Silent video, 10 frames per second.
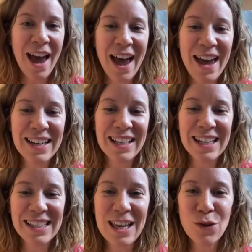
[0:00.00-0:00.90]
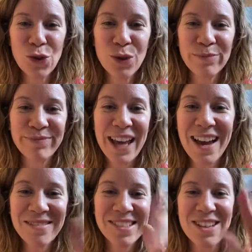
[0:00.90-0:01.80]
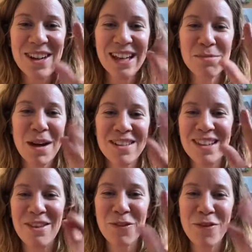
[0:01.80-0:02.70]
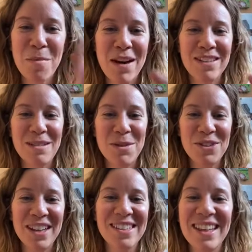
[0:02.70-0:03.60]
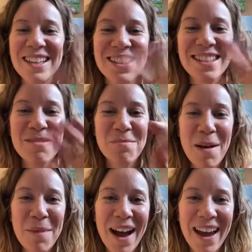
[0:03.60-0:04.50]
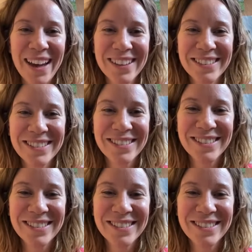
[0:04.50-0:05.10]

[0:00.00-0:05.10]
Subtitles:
And I'll see you soon. Yeah, see you next Monday for the Monday Music Seeds. Bye-bye.